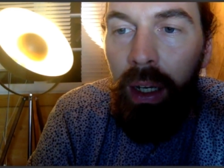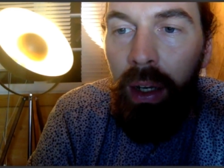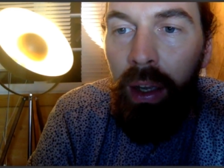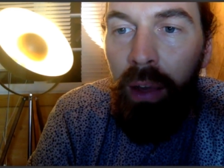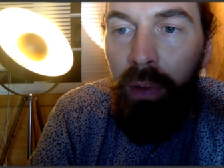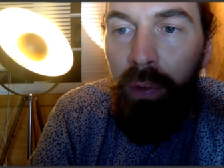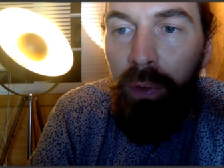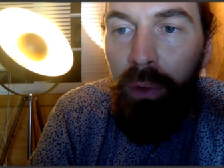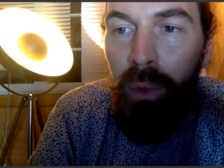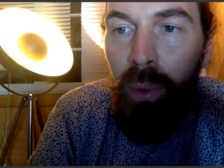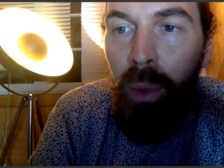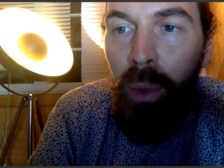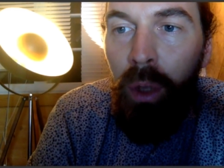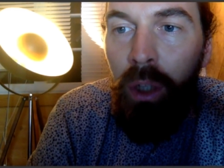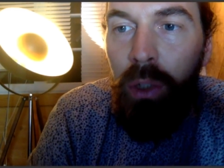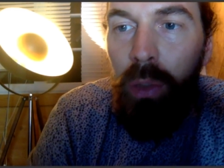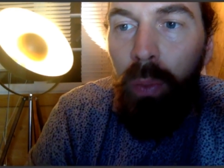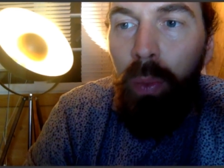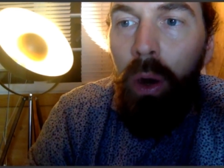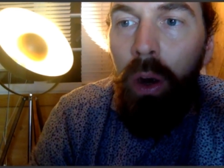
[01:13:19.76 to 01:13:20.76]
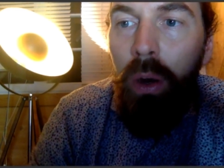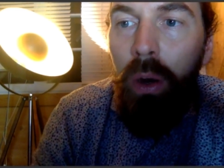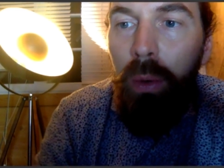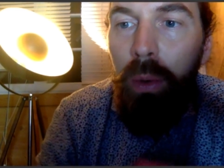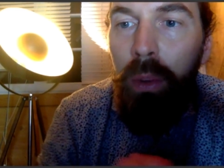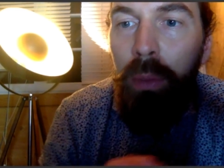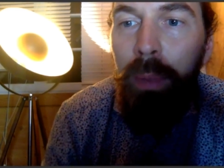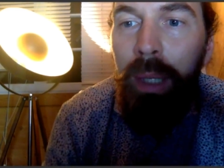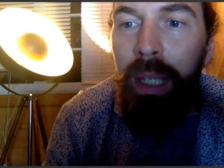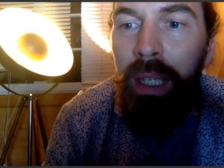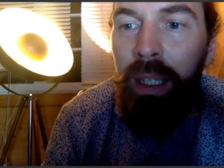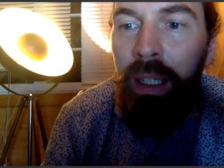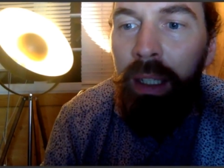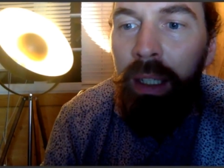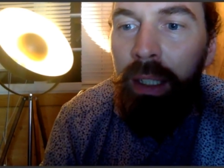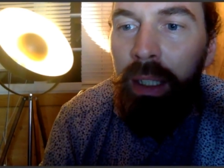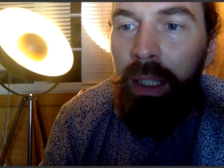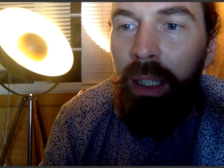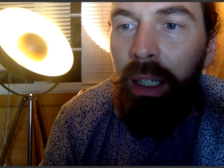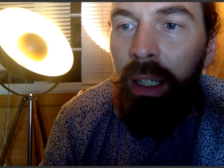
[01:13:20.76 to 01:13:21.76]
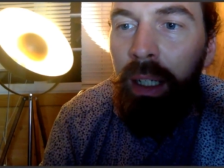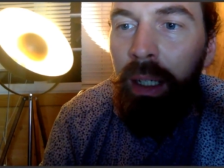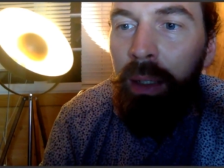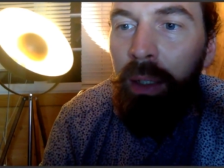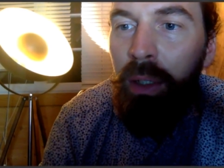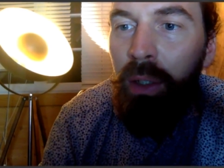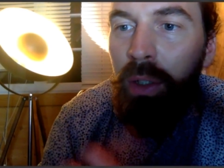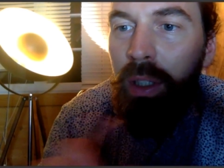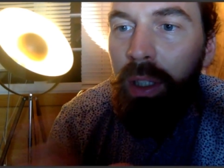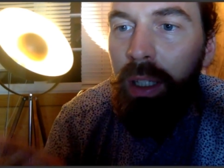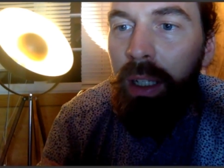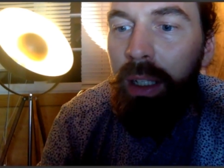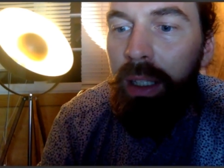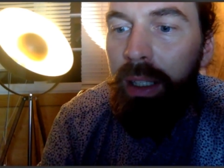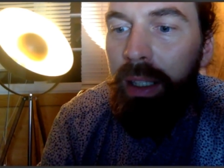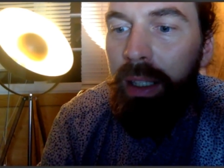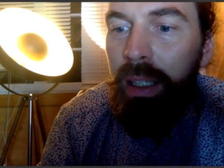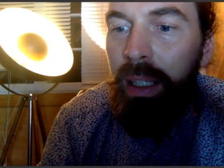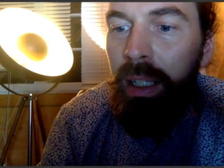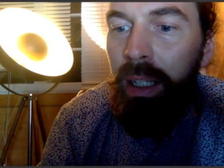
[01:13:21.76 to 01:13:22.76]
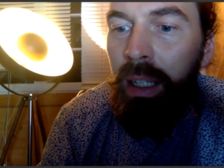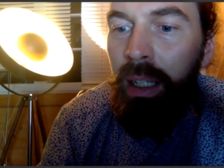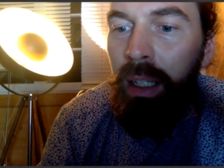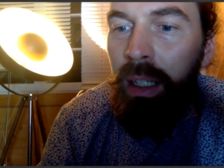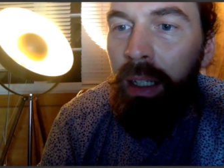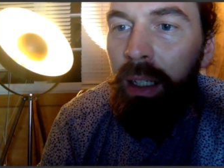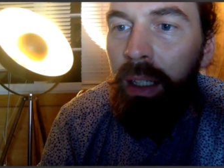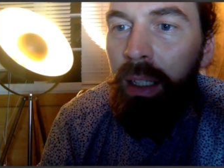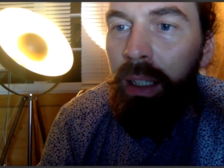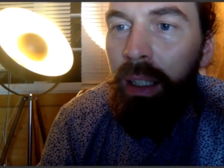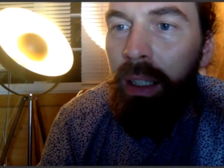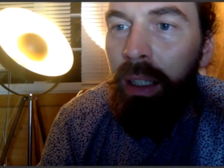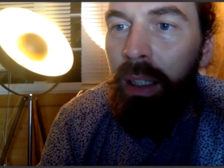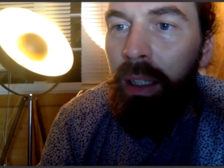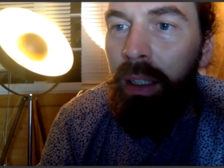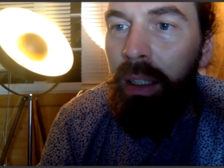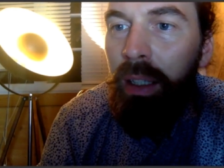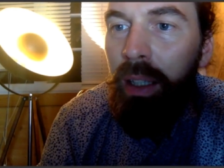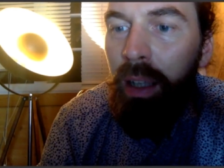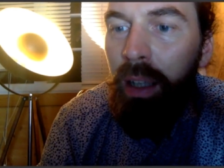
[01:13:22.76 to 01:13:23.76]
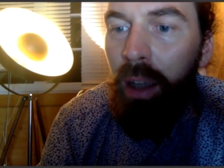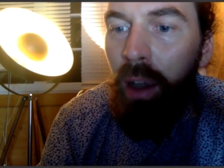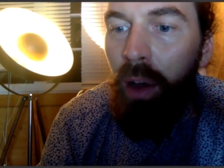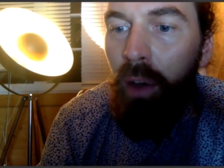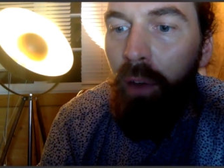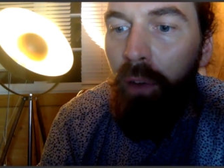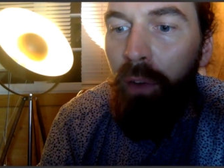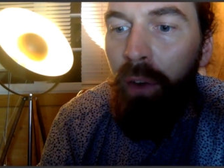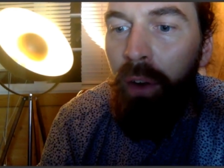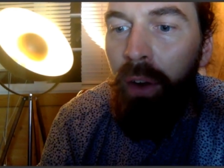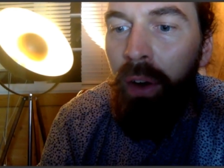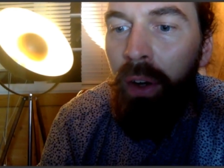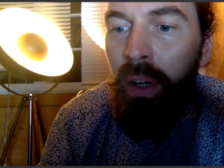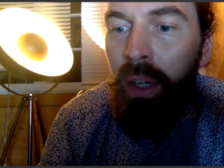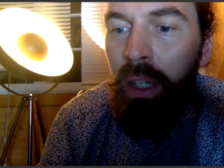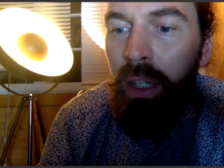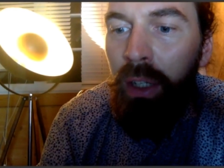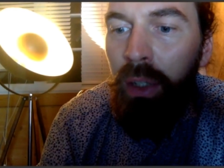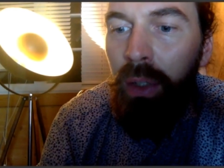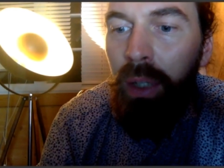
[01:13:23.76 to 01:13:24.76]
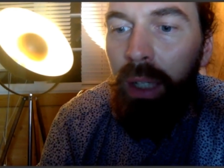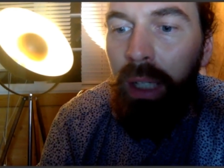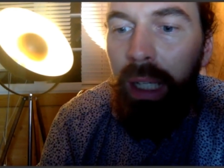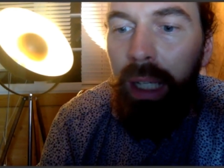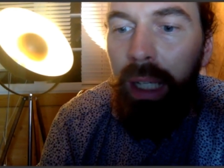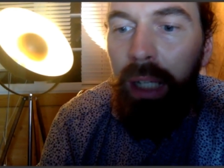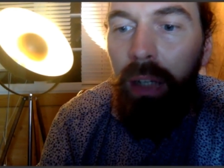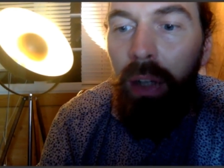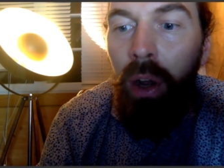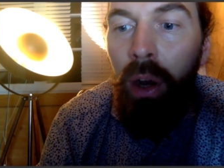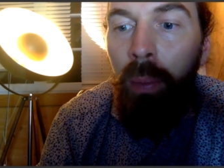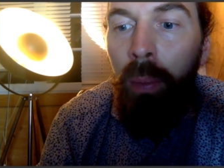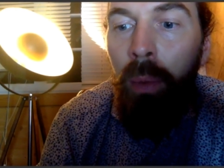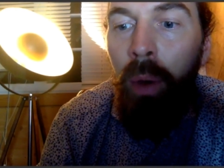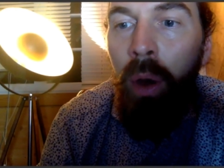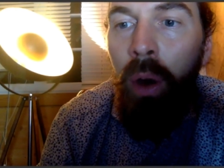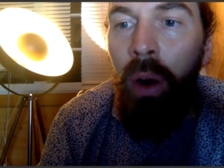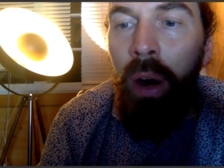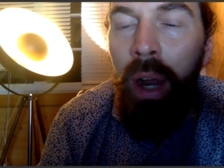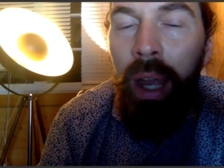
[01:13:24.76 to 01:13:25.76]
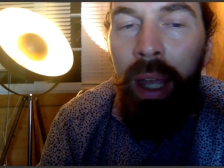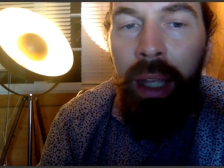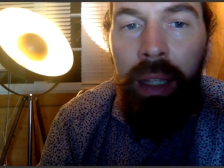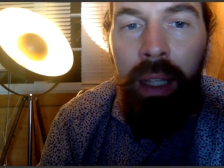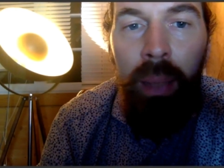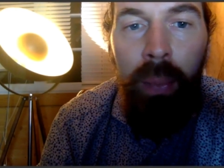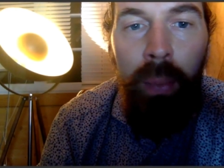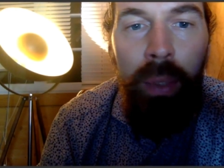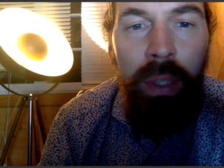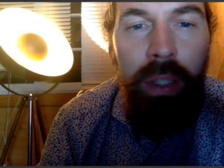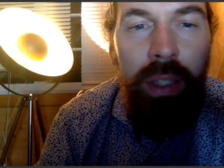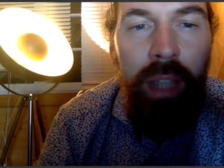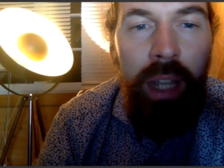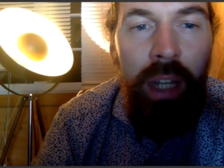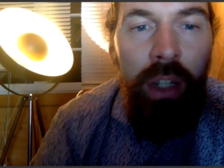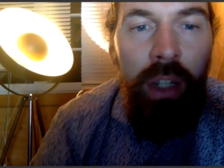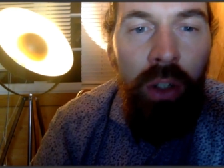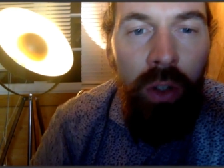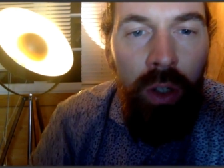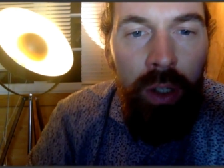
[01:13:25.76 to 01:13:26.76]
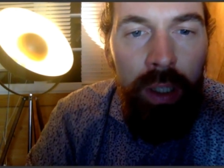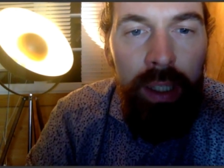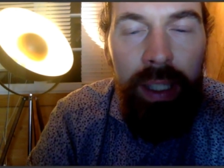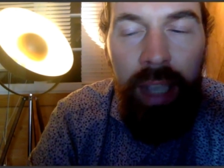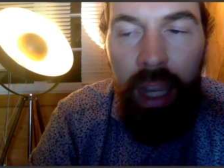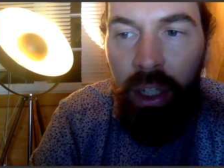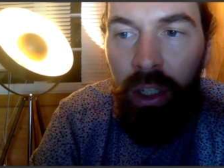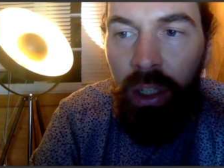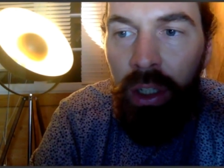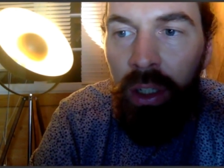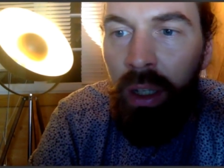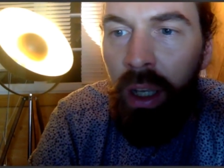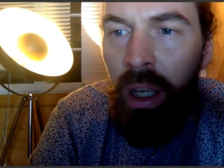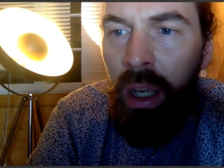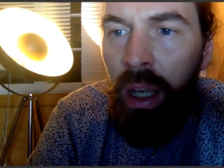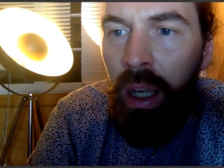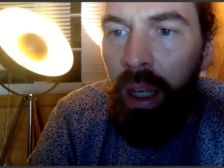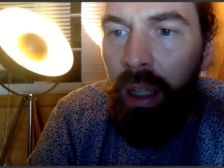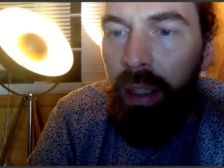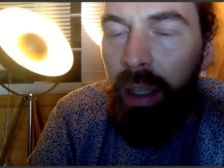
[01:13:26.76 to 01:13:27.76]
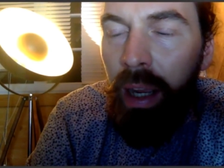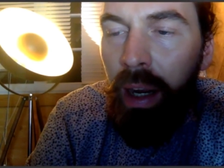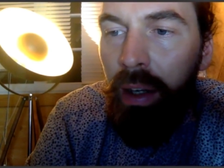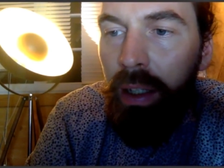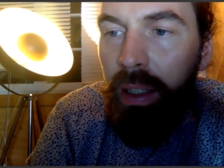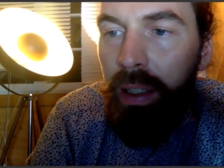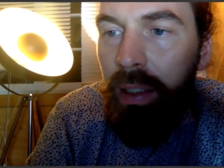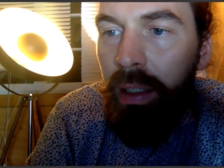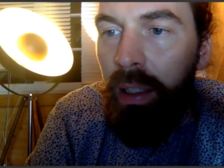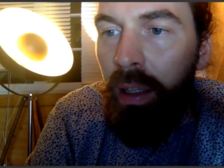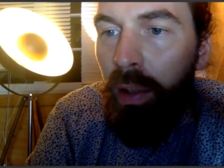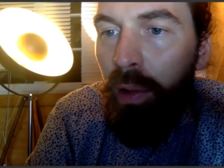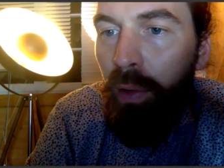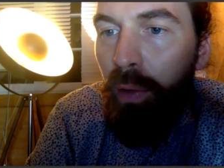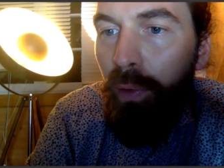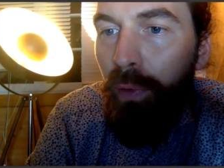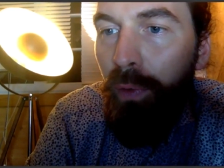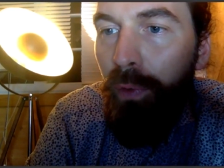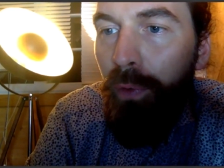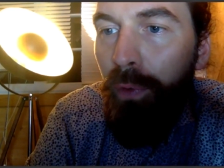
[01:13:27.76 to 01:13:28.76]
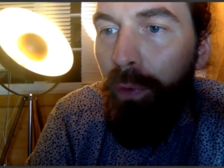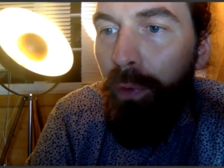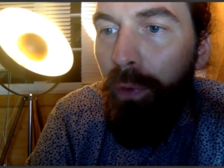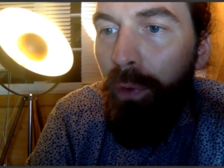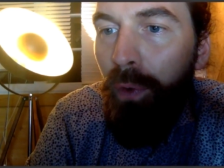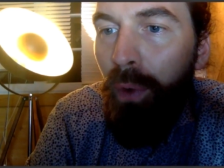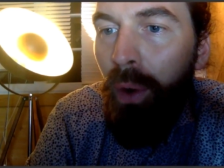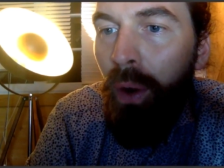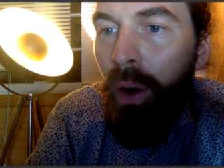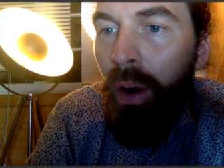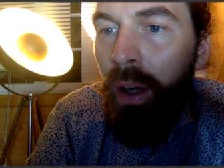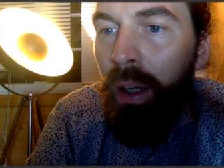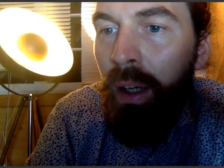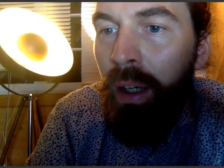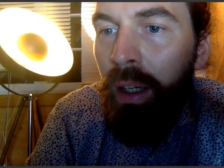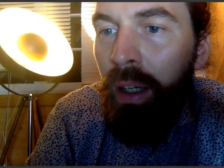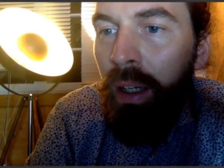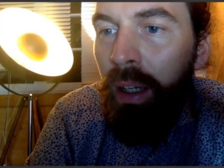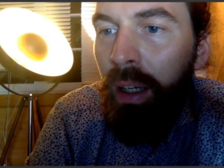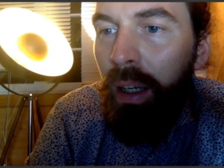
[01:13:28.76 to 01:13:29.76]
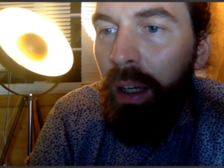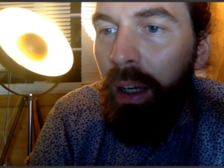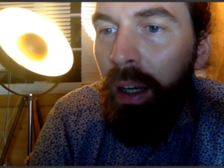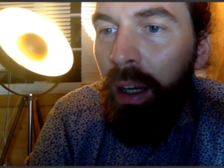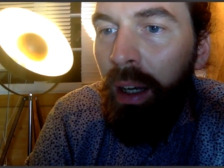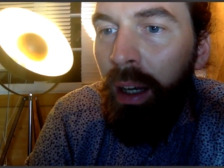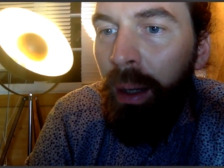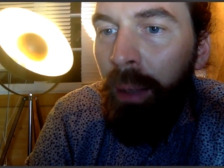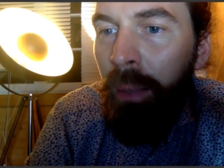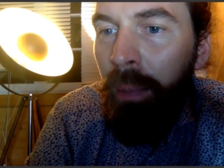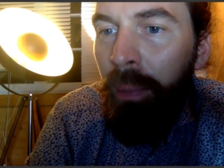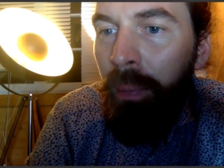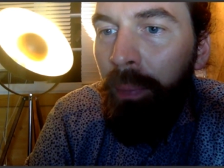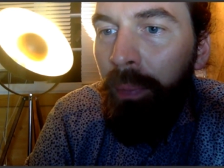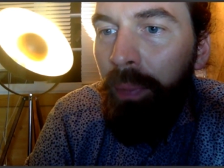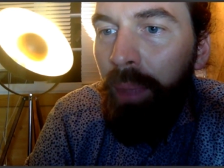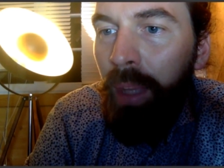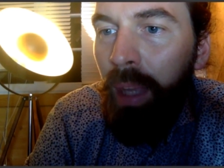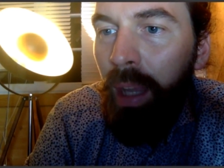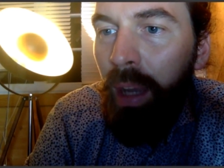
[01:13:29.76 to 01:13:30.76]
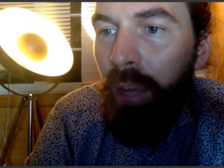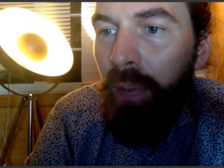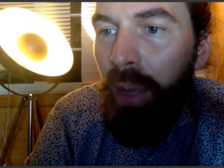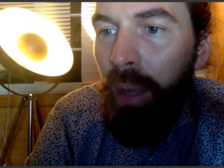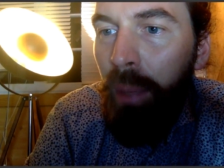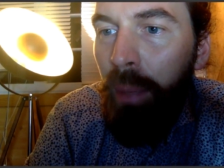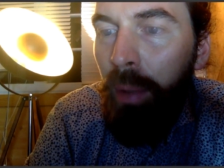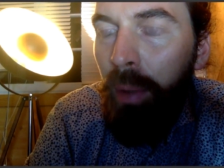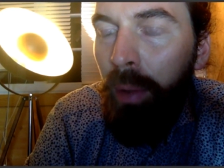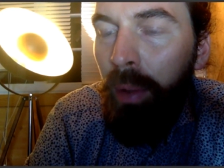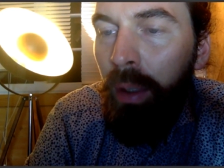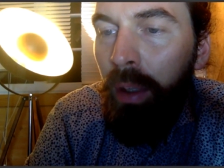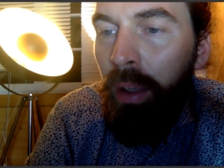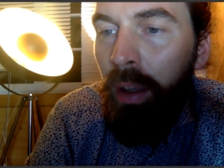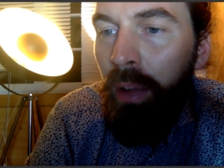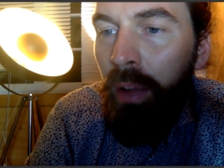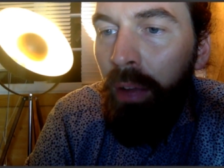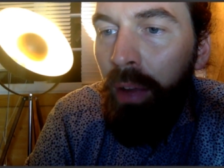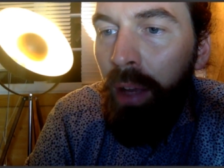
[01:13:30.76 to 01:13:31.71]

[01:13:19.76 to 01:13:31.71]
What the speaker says: if you want to work with me, you still see the offer. You can click learn more, and then we schedule a session. There are still 4 available